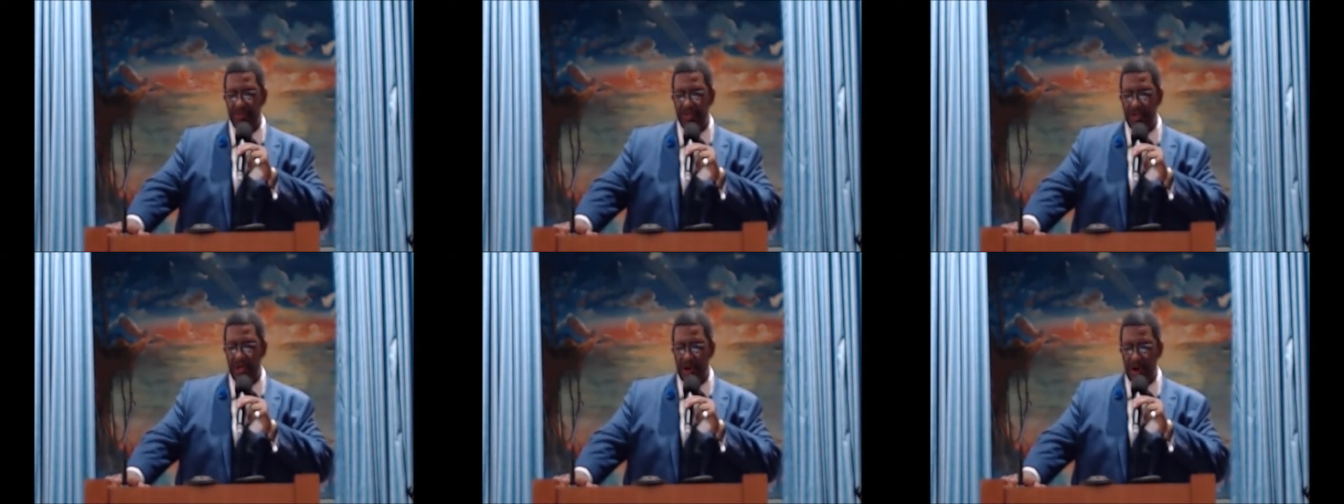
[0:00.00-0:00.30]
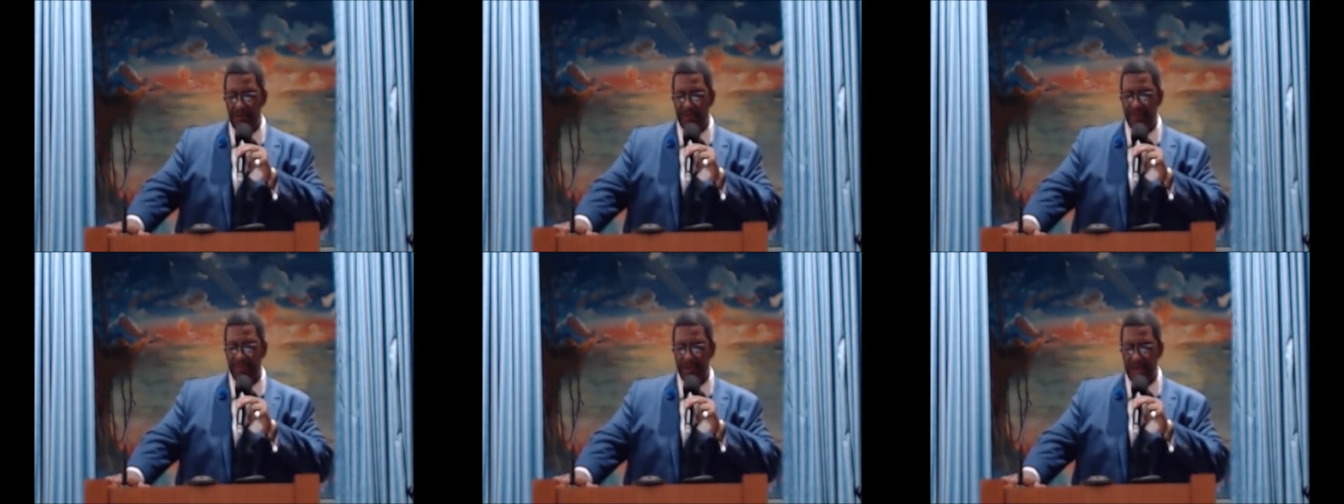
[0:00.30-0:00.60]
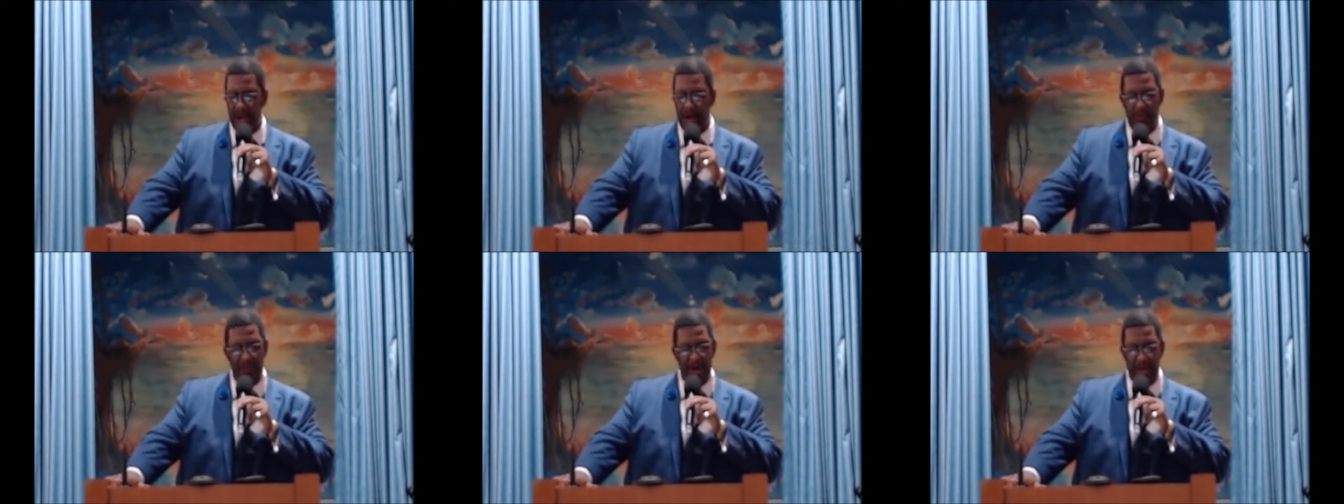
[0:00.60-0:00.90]
the earth
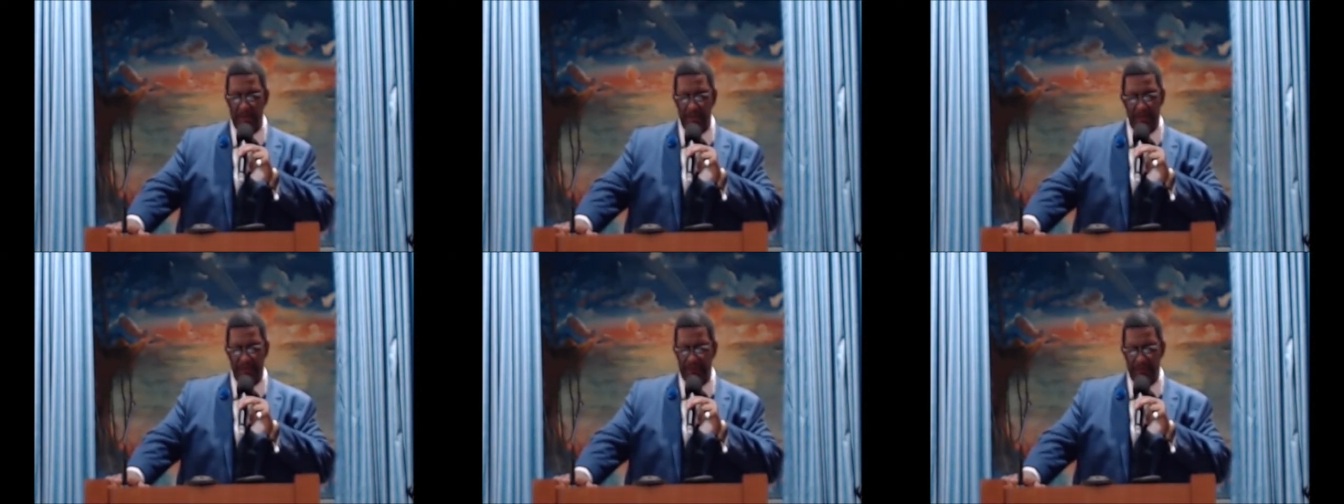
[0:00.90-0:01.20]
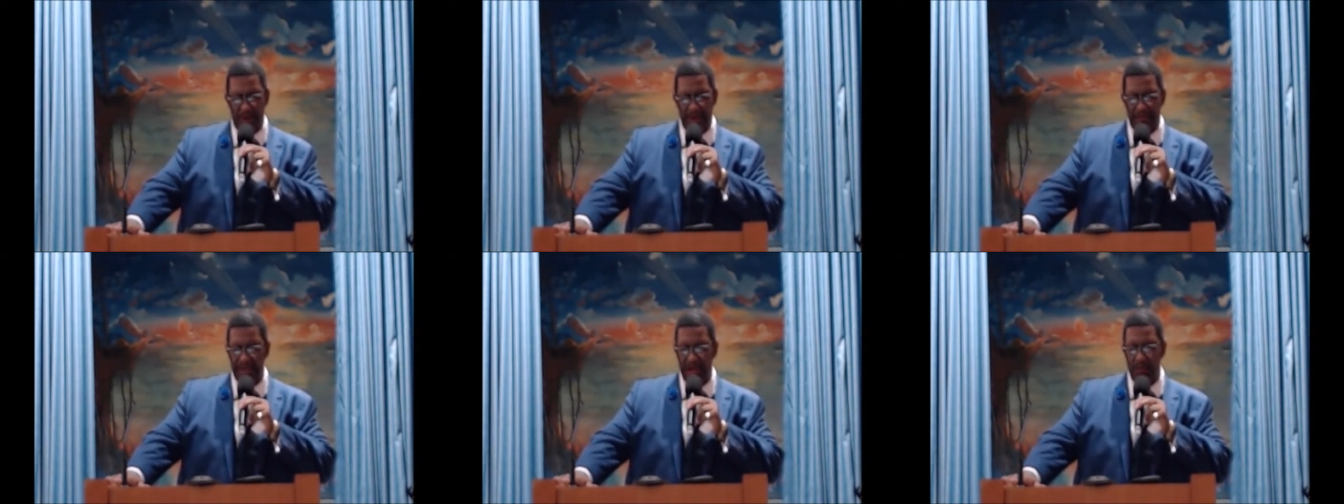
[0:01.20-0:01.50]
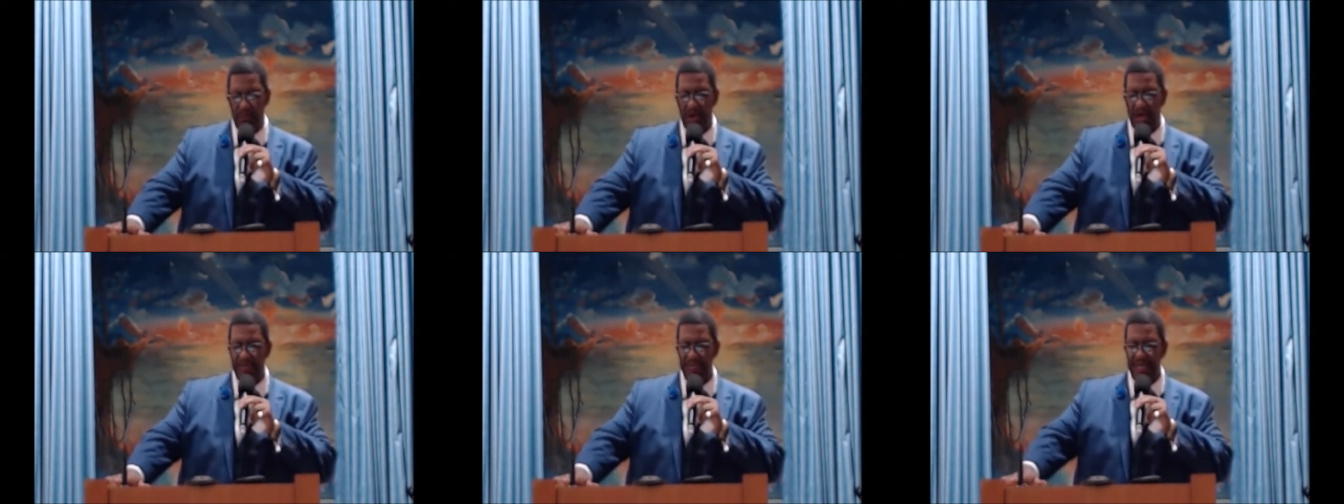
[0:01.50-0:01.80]
there, rather, before there
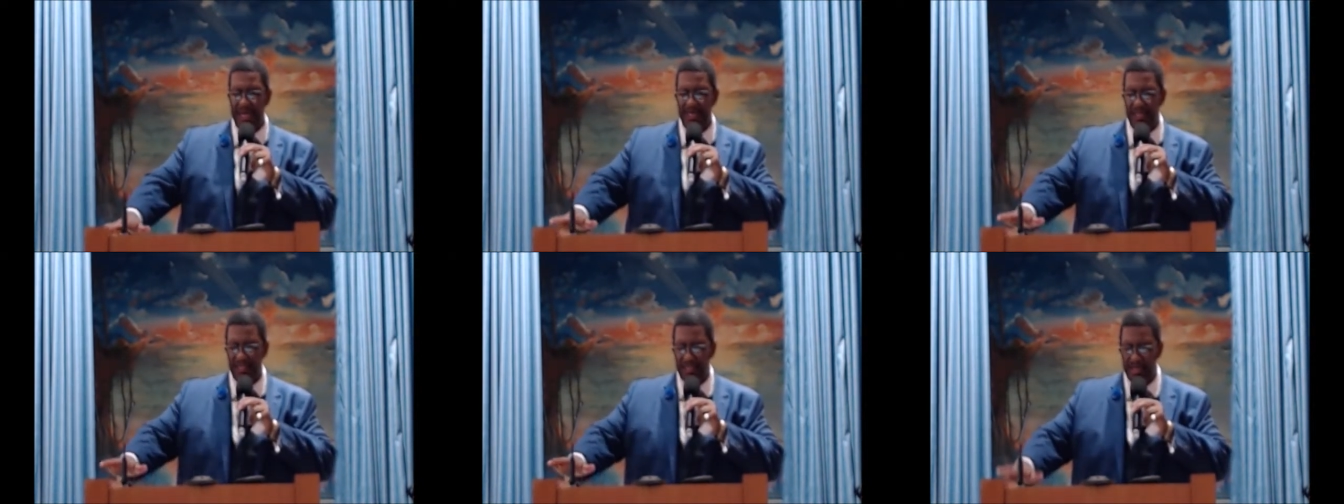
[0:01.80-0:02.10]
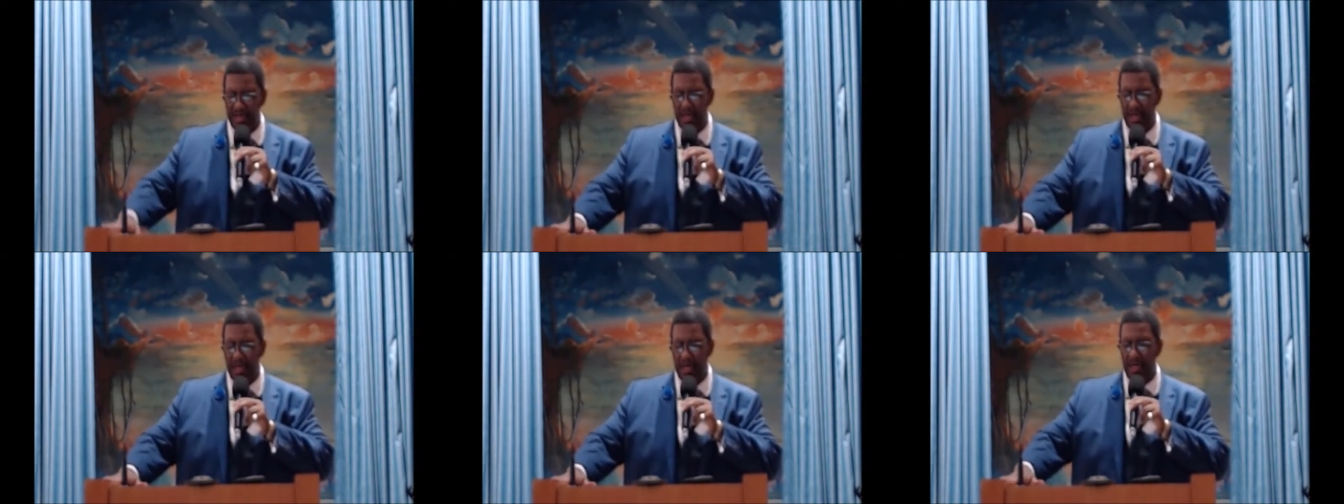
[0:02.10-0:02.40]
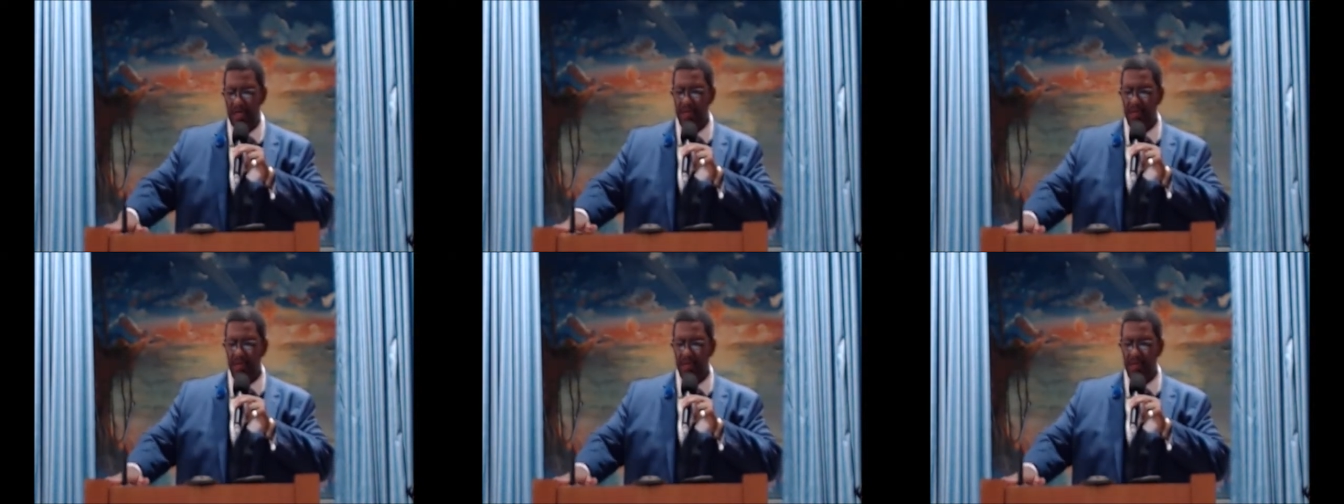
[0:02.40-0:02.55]
was a tiller